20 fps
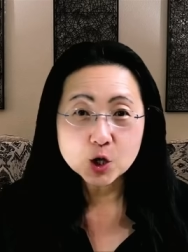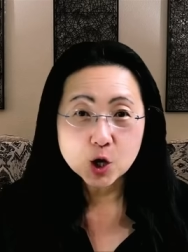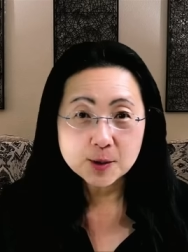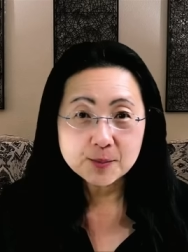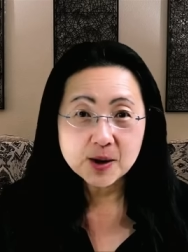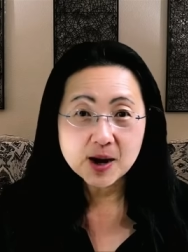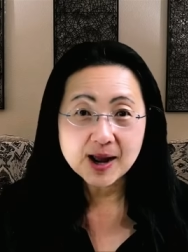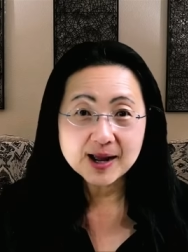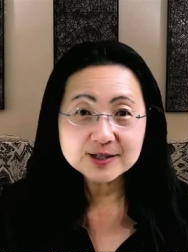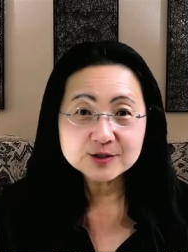
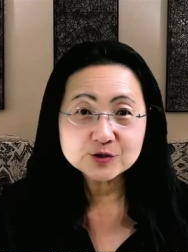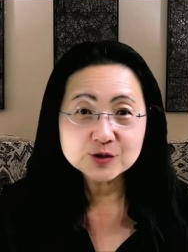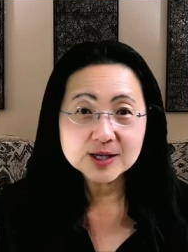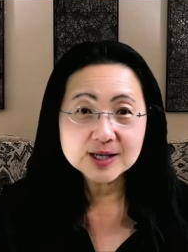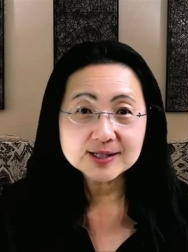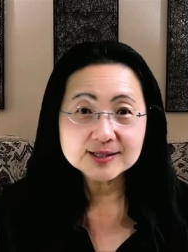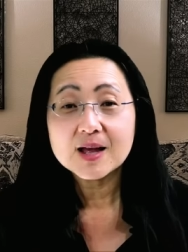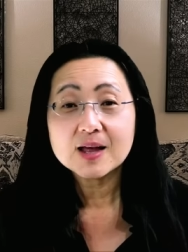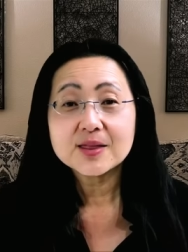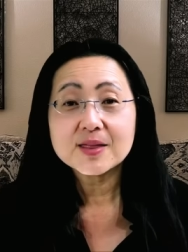
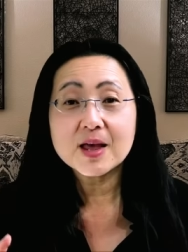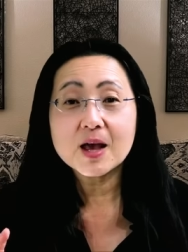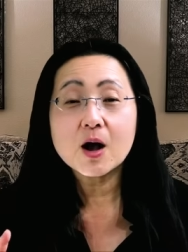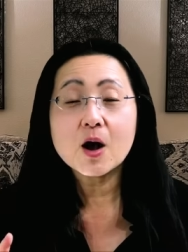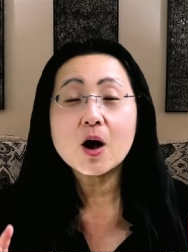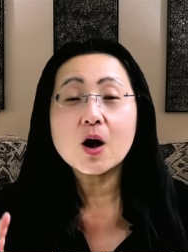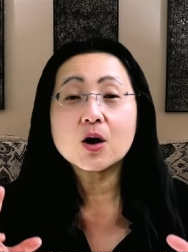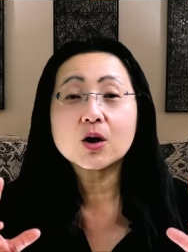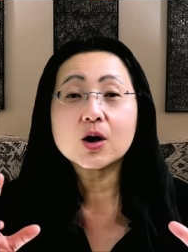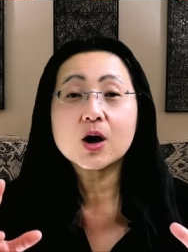carbohydrates, they
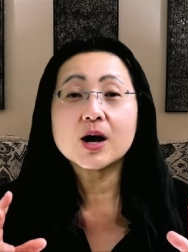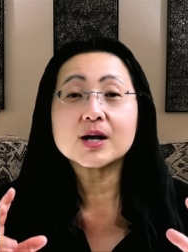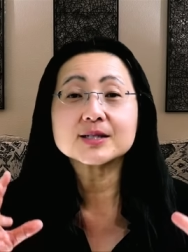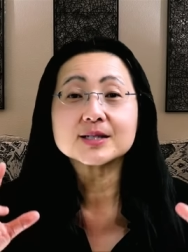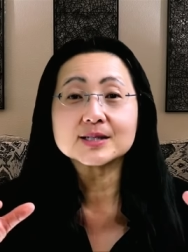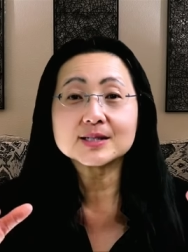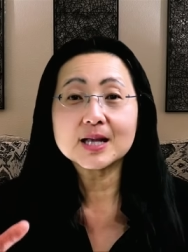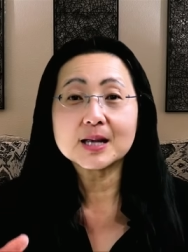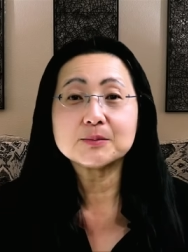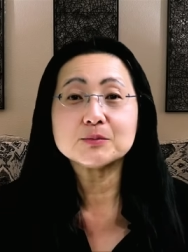all cause the
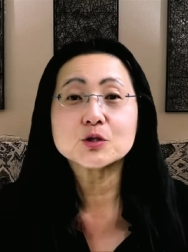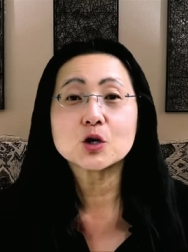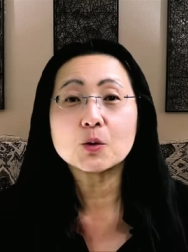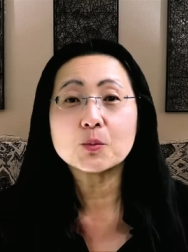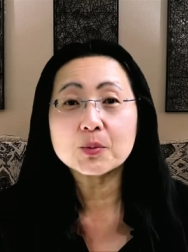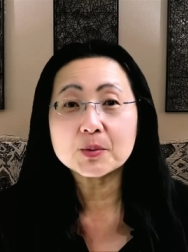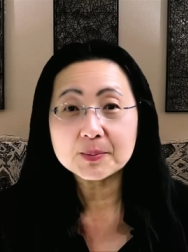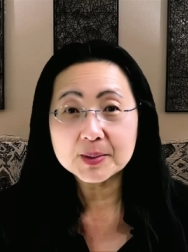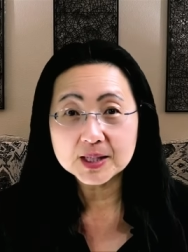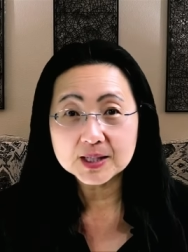same
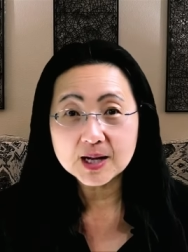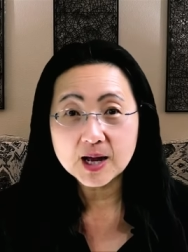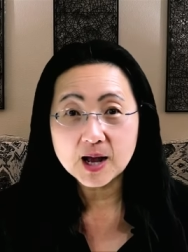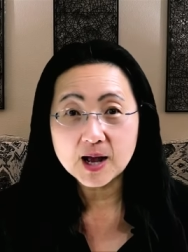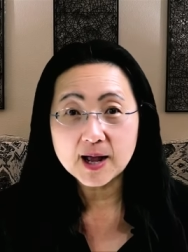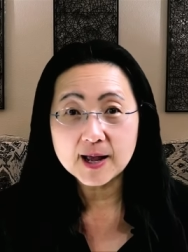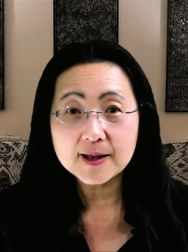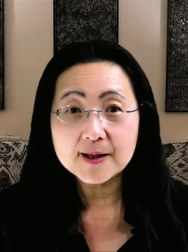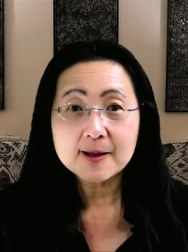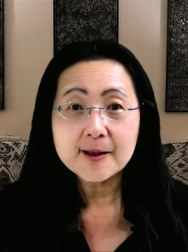dopamine
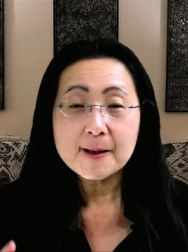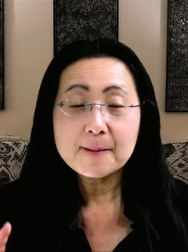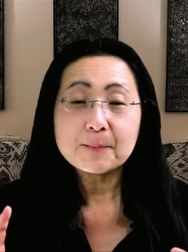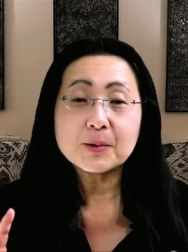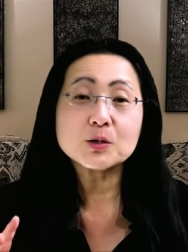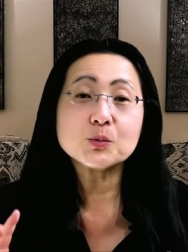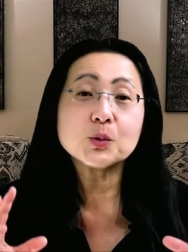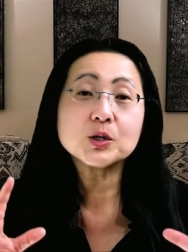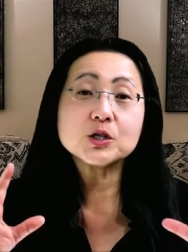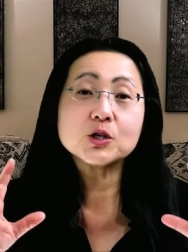high.
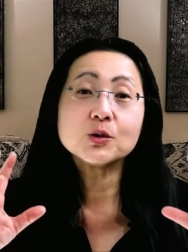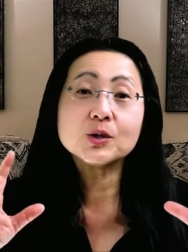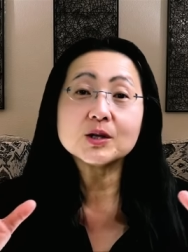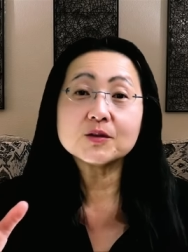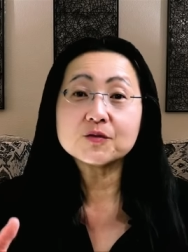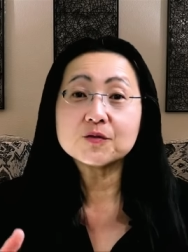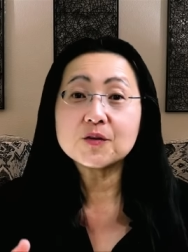But when you eat